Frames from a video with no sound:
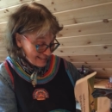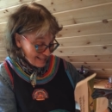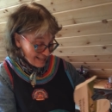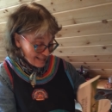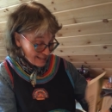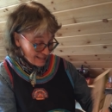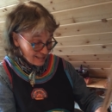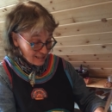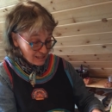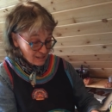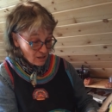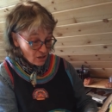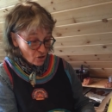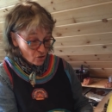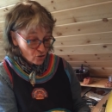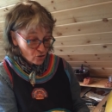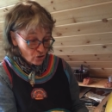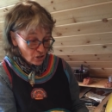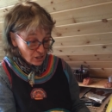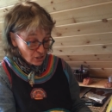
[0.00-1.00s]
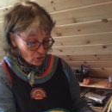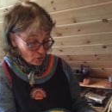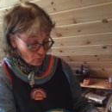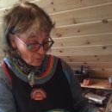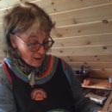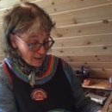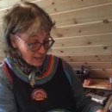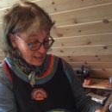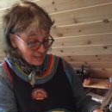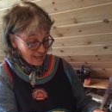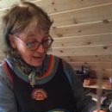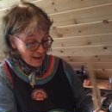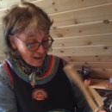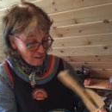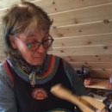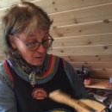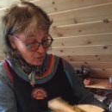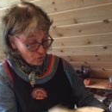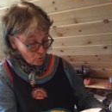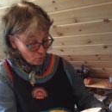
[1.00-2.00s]
said, this dragon,
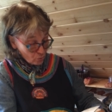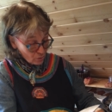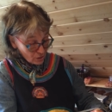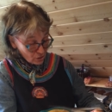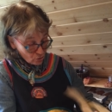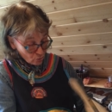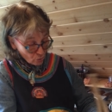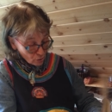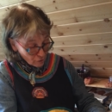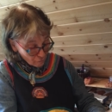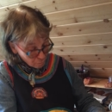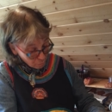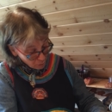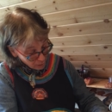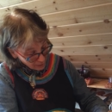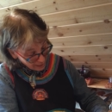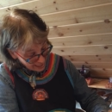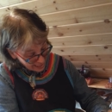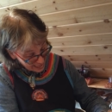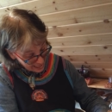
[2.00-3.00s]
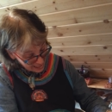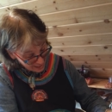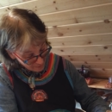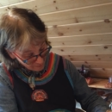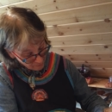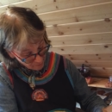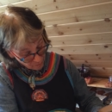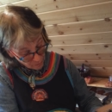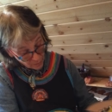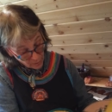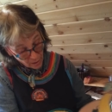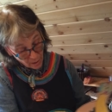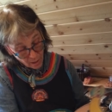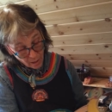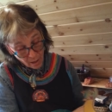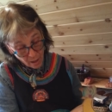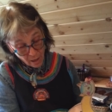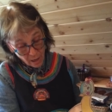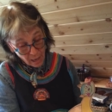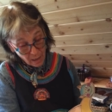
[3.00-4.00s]
Kathmandu, is sort of plain.
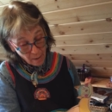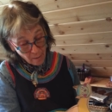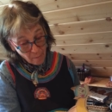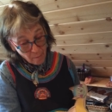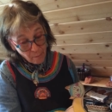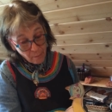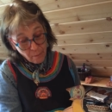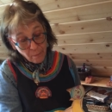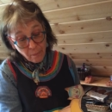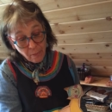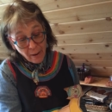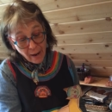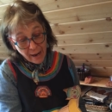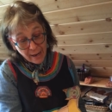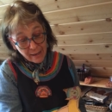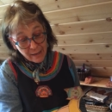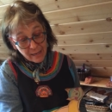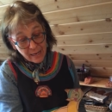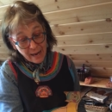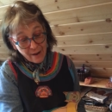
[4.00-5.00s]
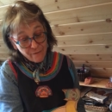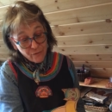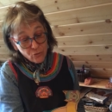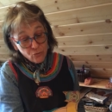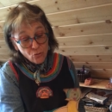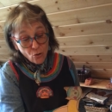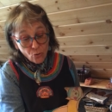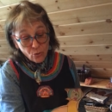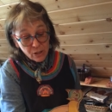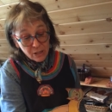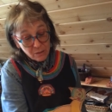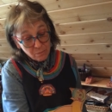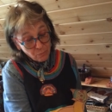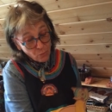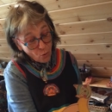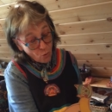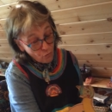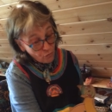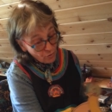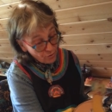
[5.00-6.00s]
But if you notice
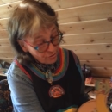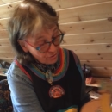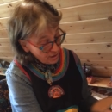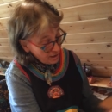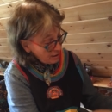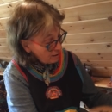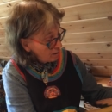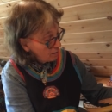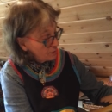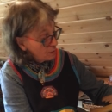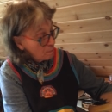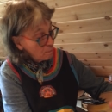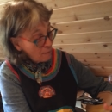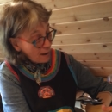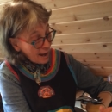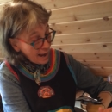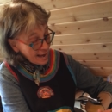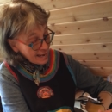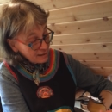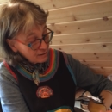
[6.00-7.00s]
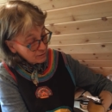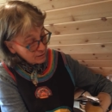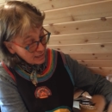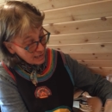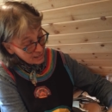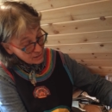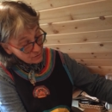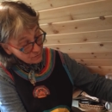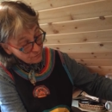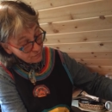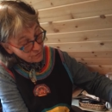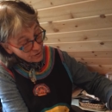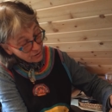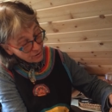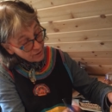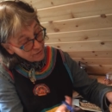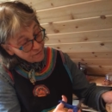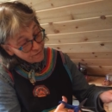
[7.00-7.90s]
over there, the pangolin has very